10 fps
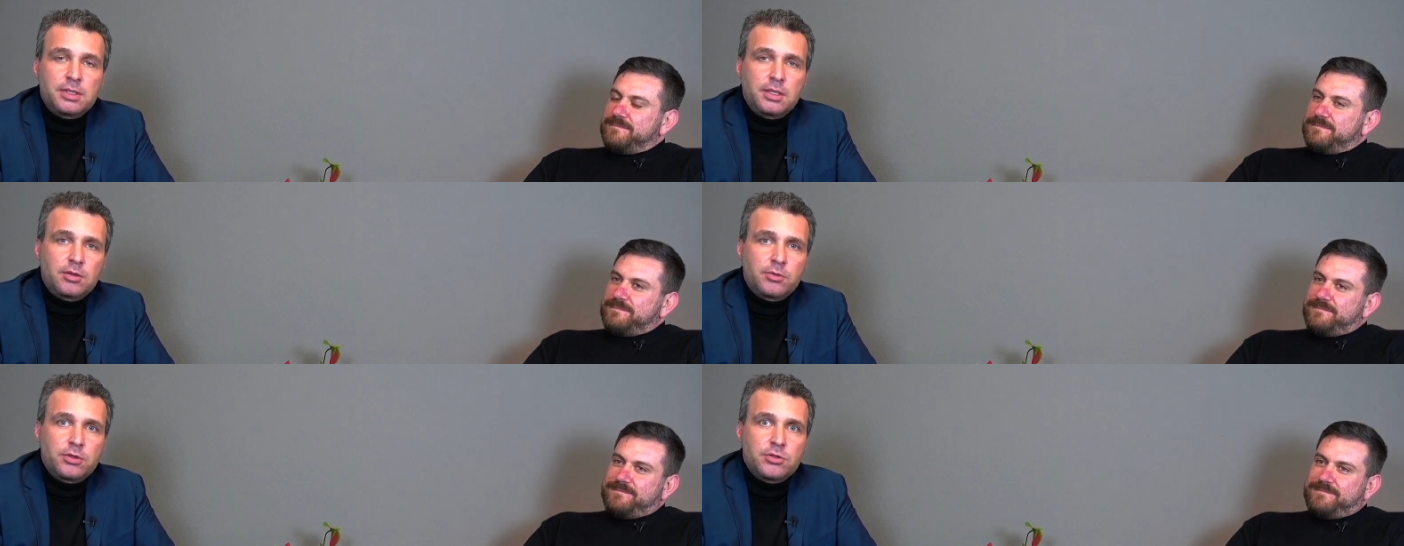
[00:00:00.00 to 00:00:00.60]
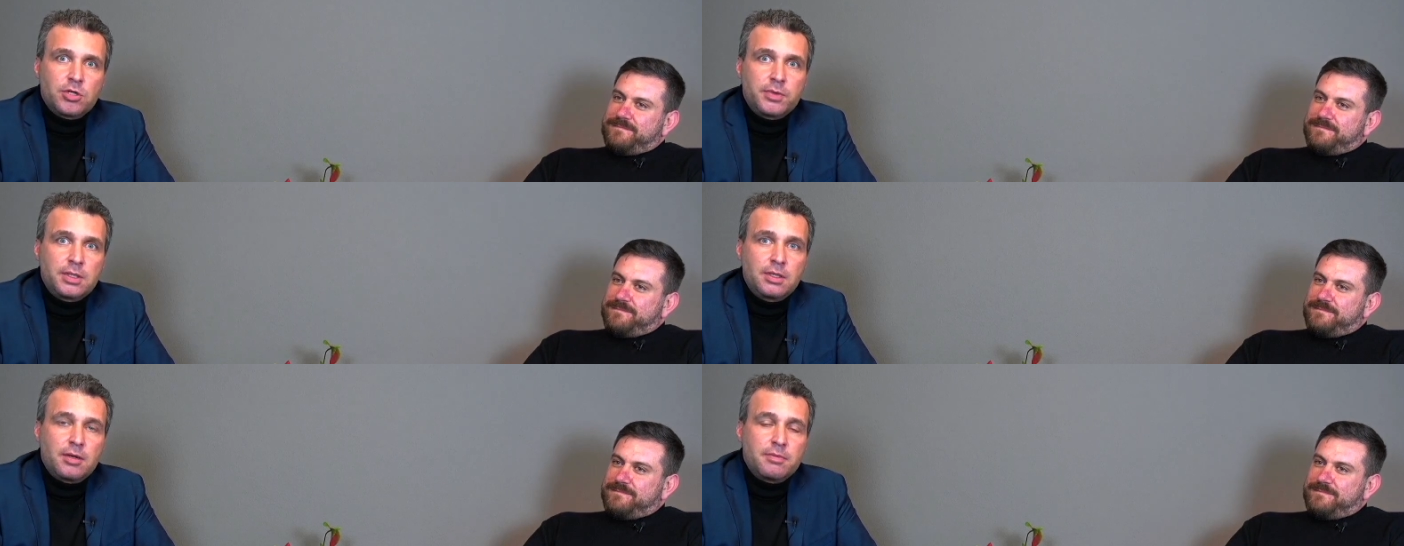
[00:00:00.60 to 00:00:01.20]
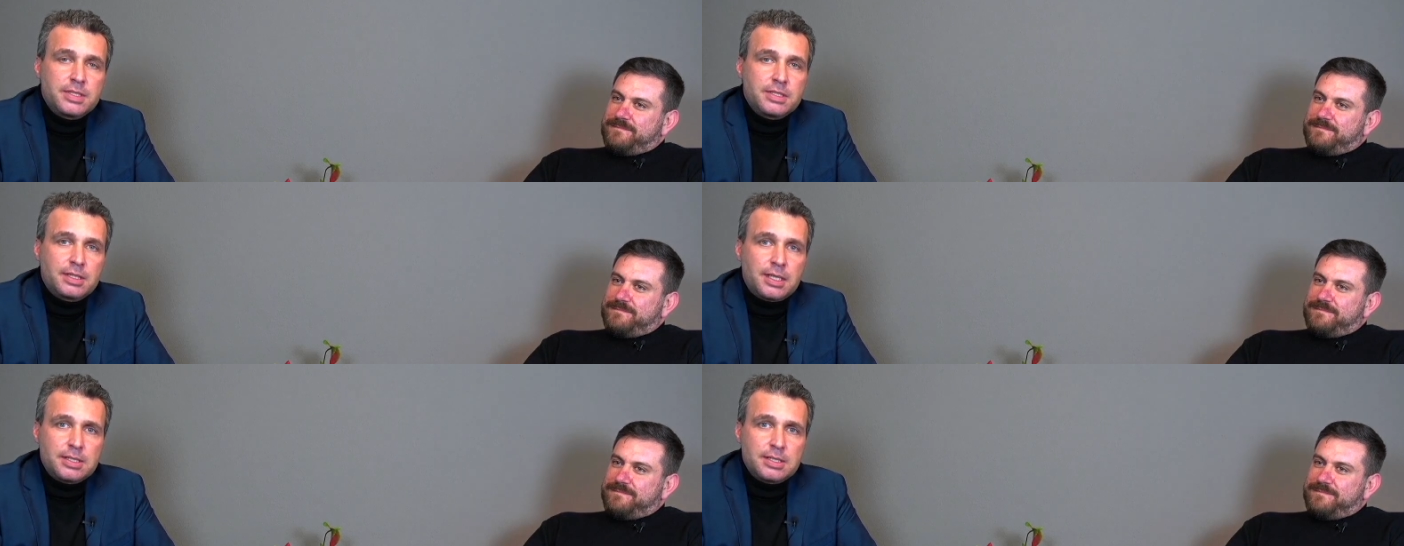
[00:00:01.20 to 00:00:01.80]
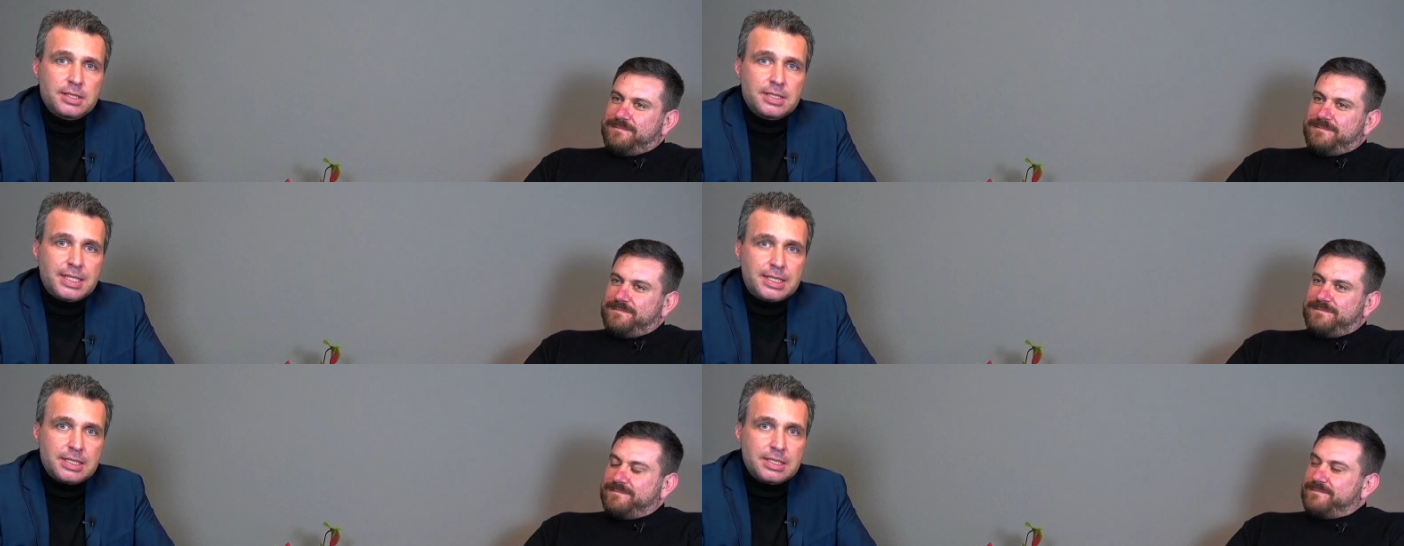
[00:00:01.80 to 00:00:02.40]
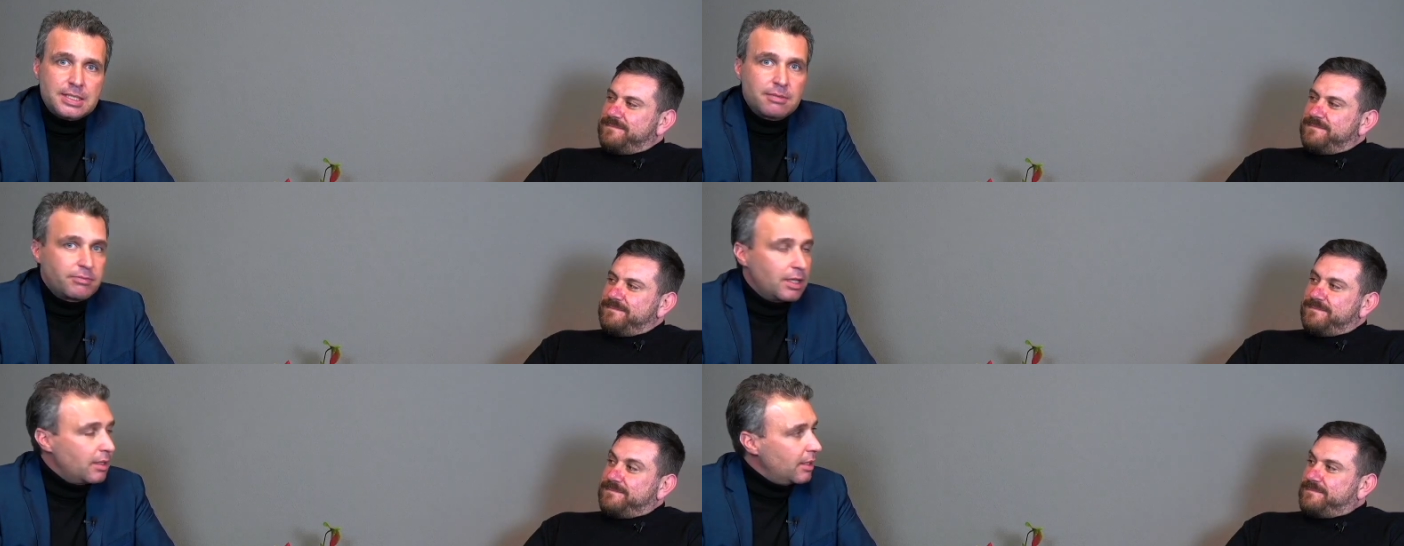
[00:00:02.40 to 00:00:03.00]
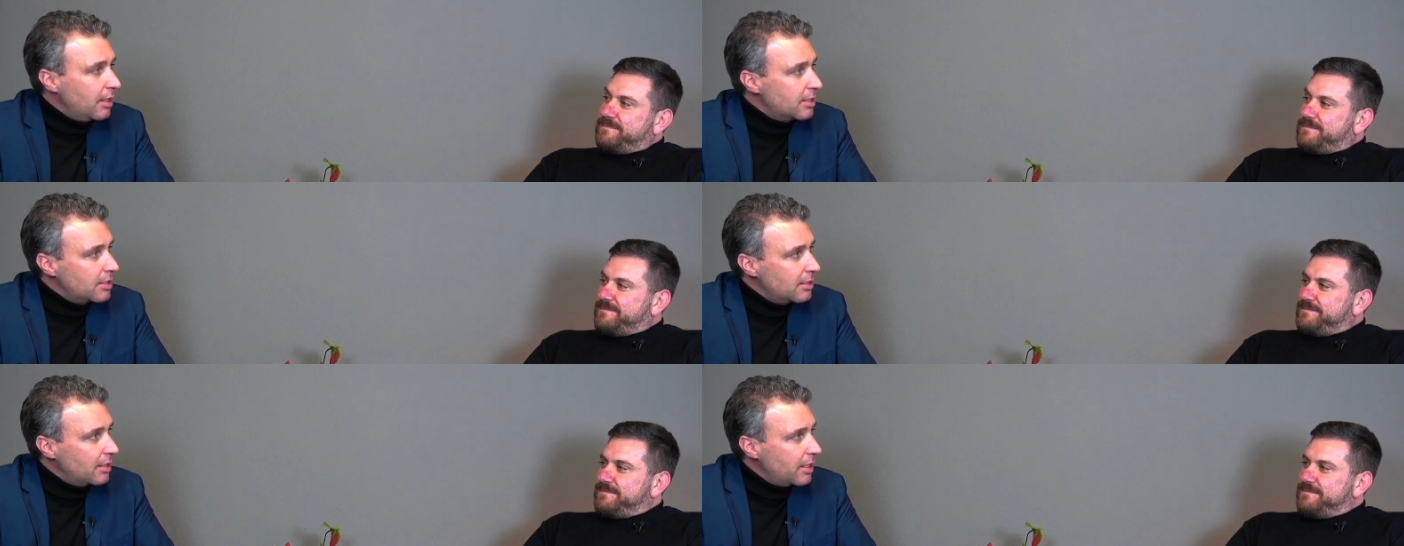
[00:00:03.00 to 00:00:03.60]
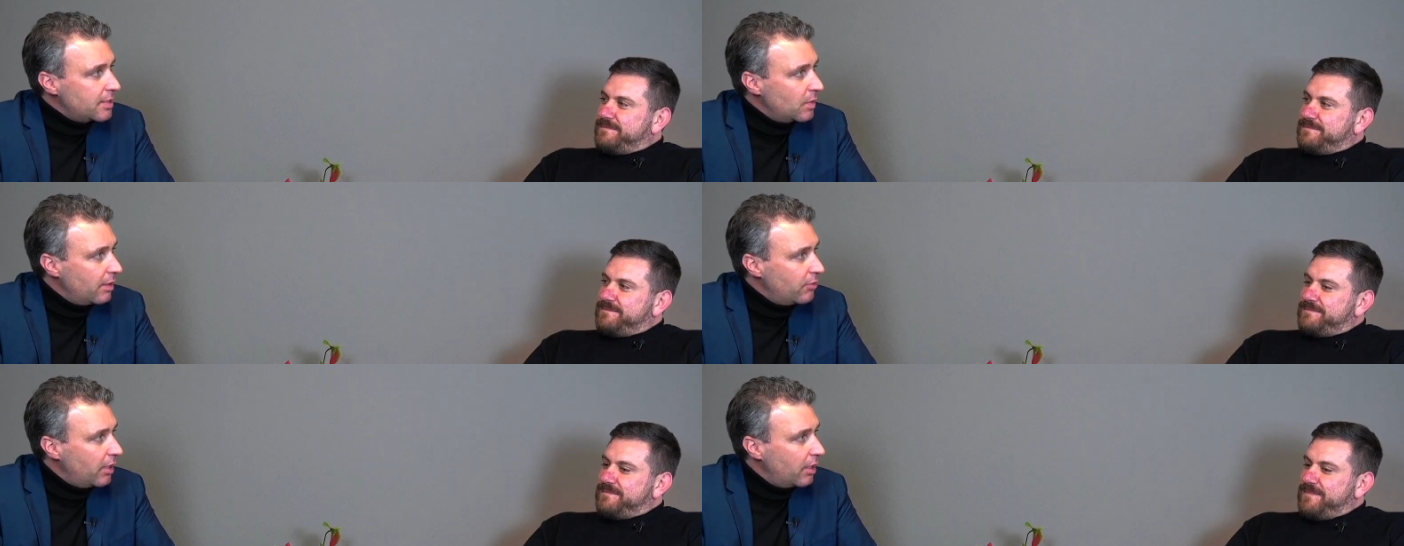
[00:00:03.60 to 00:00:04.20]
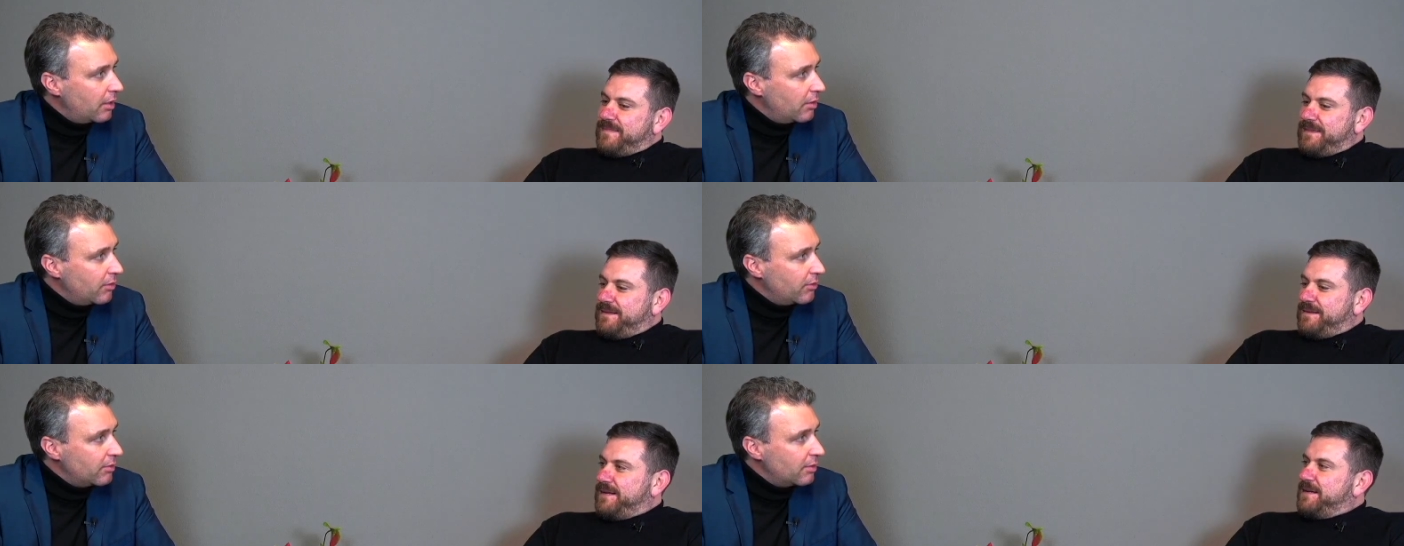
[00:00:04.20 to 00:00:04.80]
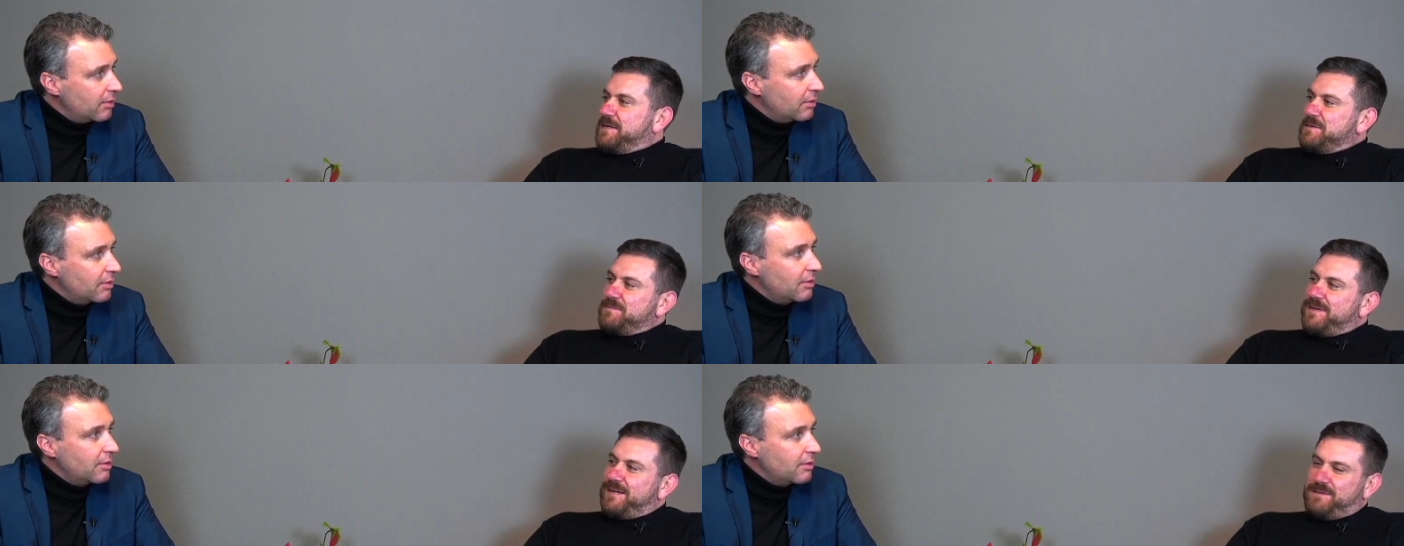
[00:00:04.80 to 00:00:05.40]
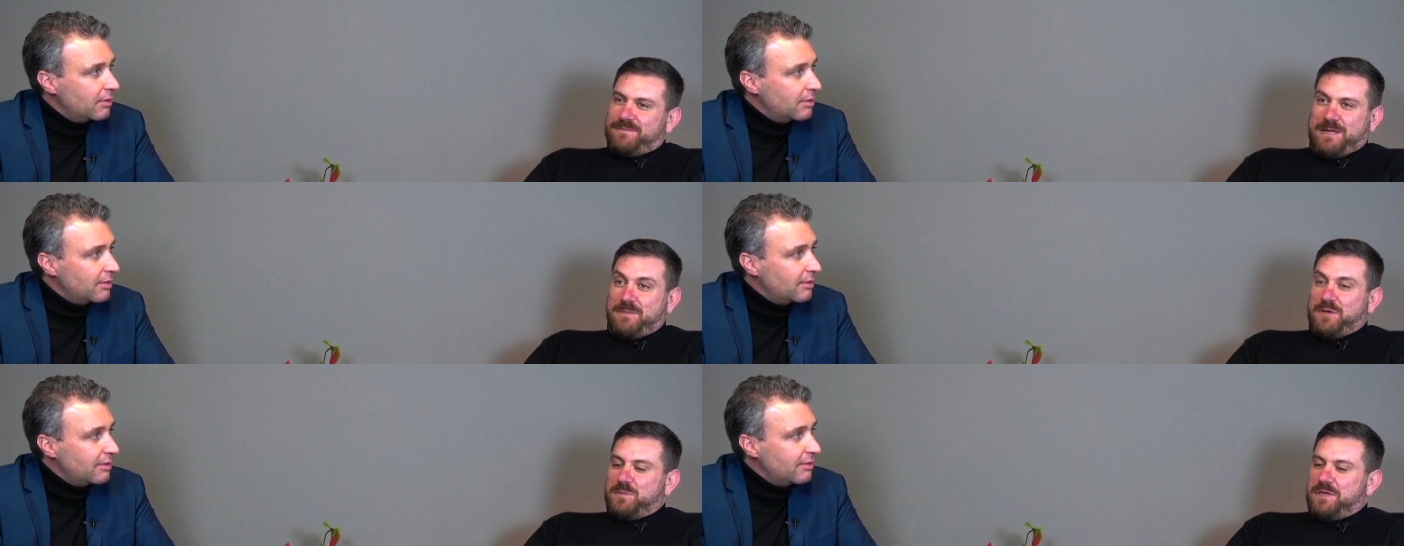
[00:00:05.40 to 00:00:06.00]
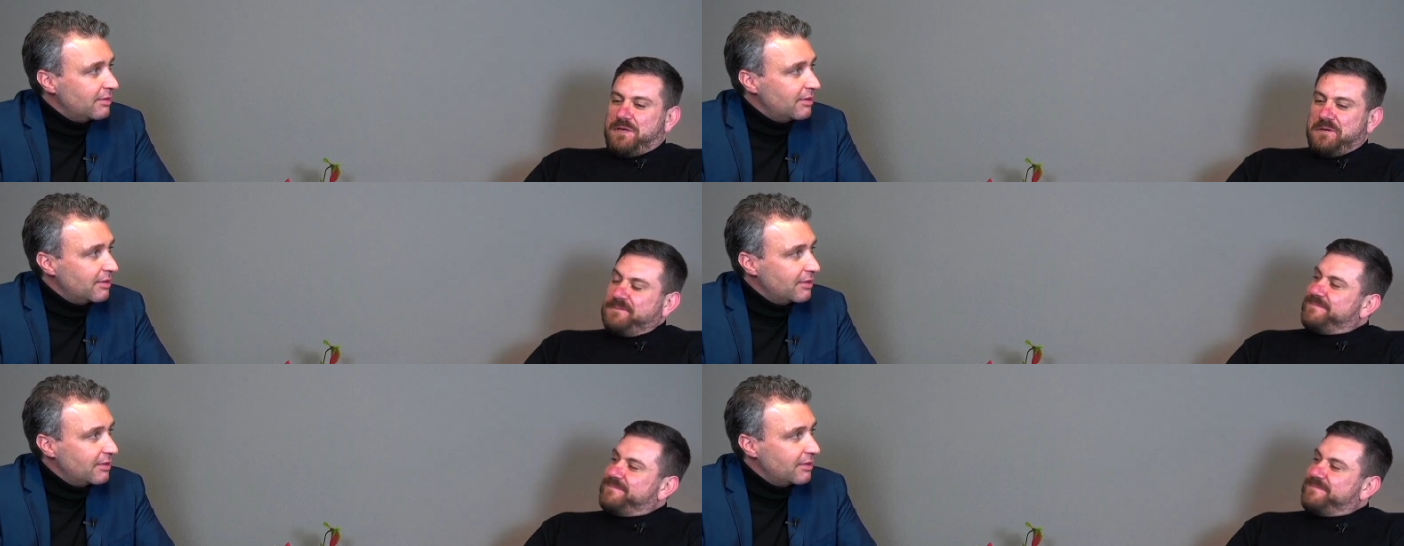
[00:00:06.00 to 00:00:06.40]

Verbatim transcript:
Speaker 1: here in Berlin, Germany, Mister Ioannis Tzakris. Ioannis, nice to have you here. Hi, Akim.
Speaker 2: Happy to be here.